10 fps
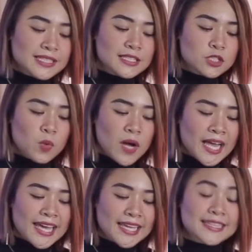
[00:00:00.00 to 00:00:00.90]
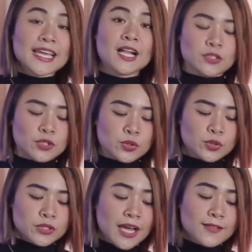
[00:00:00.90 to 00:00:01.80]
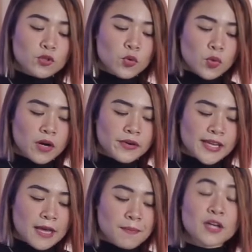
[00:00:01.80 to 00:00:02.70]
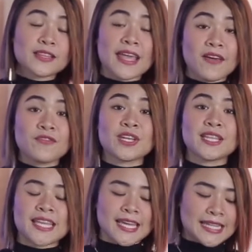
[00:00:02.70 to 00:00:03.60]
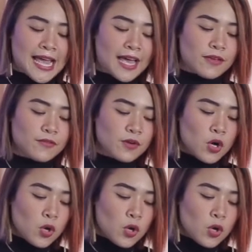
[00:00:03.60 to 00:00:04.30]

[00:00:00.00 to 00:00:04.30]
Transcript: is why I tell you not to worry about everyday life,